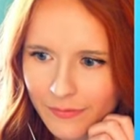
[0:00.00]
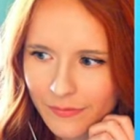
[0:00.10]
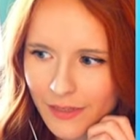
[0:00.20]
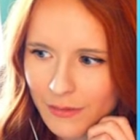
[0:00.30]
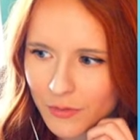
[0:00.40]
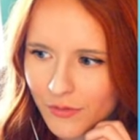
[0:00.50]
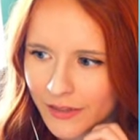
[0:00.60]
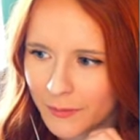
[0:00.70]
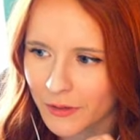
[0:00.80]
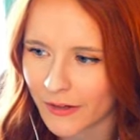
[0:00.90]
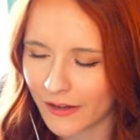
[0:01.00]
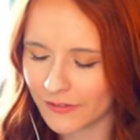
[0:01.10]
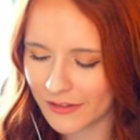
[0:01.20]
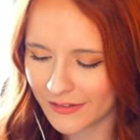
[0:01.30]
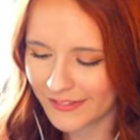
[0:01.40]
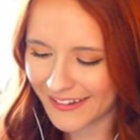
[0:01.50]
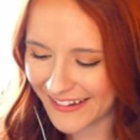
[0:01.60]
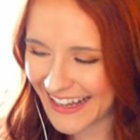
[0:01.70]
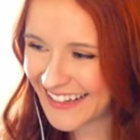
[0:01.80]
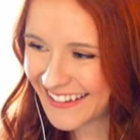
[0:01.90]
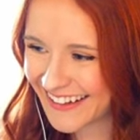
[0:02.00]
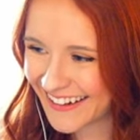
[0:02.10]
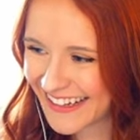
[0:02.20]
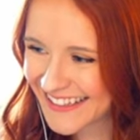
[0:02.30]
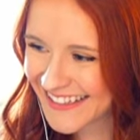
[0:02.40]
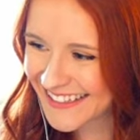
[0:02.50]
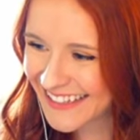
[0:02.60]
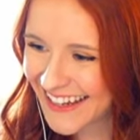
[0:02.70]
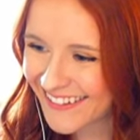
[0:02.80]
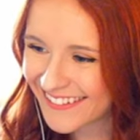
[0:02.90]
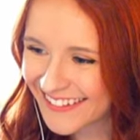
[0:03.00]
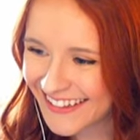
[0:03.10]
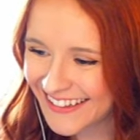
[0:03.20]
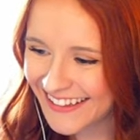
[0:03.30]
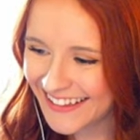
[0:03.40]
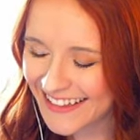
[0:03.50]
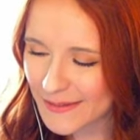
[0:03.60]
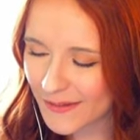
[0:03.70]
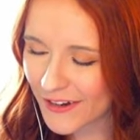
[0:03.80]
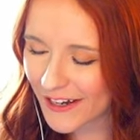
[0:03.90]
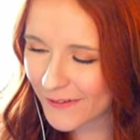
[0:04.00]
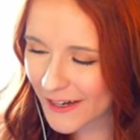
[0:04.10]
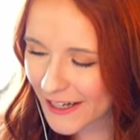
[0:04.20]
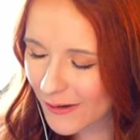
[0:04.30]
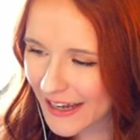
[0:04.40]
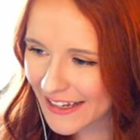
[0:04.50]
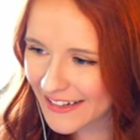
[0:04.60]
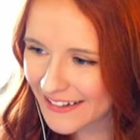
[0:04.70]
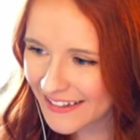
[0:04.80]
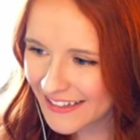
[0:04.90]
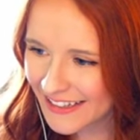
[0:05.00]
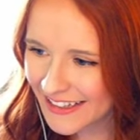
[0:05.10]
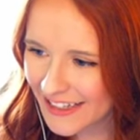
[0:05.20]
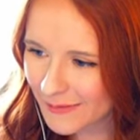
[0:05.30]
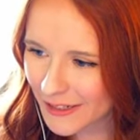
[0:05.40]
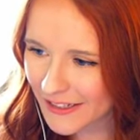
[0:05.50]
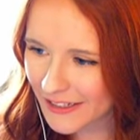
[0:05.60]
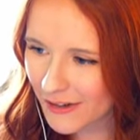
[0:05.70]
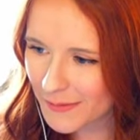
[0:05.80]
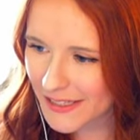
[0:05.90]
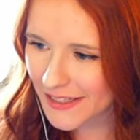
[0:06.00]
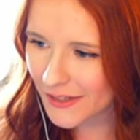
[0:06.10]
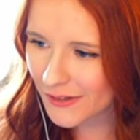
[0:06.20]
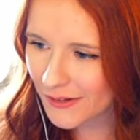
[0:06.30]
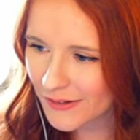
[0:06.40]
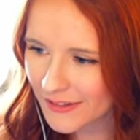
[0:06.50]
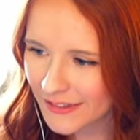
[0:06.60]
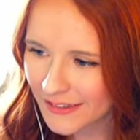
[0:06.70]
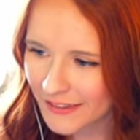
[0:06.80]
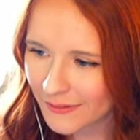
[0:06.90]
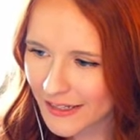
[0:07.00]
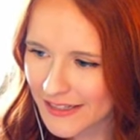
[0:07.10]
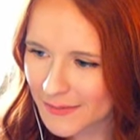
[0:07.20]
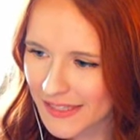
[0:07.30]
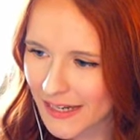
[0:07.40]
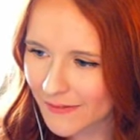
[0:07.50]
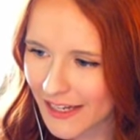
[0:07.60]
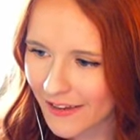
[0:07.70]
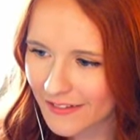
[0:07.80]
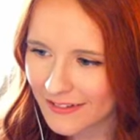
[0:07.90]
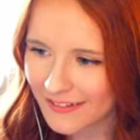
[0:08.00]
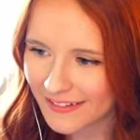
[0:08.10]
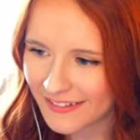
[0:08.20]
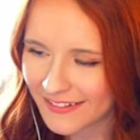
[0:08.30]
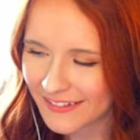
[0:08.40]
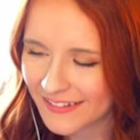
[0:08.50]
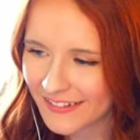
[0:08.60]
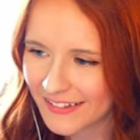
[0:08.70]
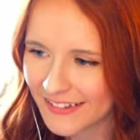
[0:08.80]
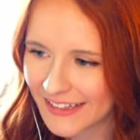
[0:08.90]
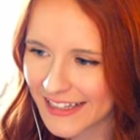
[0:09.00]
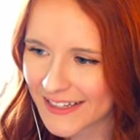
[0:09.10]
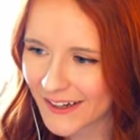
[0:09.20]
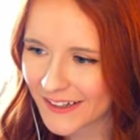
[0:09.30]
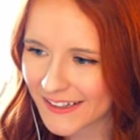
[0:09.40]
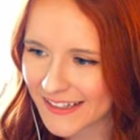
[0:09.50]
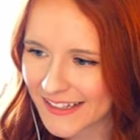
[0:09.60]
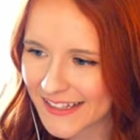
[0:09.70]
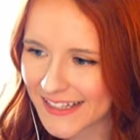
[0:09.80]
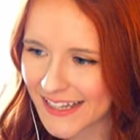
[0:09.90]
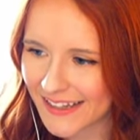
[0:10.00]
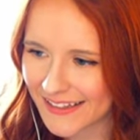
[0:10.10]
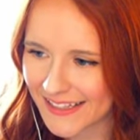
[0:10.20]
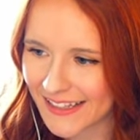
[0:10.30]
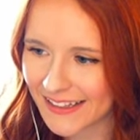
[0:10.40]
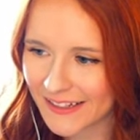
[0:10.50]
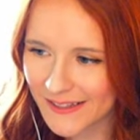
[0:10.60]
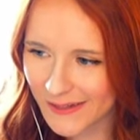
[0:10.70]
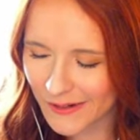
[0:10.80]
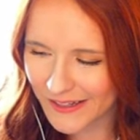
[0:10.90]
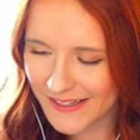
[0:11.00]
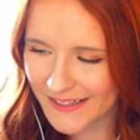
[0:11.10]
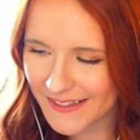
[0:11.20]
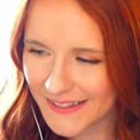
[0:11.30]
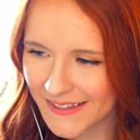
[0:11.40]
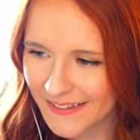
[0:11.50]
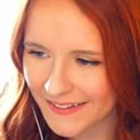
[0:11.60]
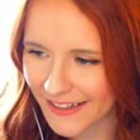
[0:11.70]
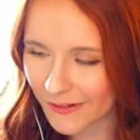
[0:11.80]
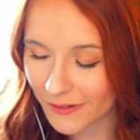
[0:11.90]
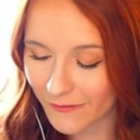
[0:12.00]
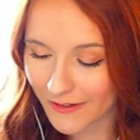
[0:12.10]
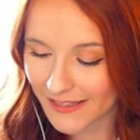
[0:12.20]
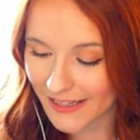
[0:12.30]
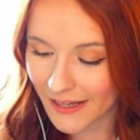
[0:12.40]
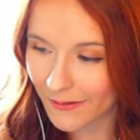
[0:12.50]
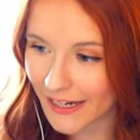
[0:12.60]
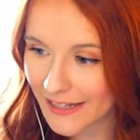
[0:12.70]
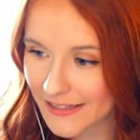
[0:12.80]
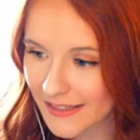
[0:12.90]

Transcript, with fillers: in moving them around. Alright, now let's be very, very quiet. Up to you. Write some stuff down. These are set solidosauruses? I don't know if I said that right.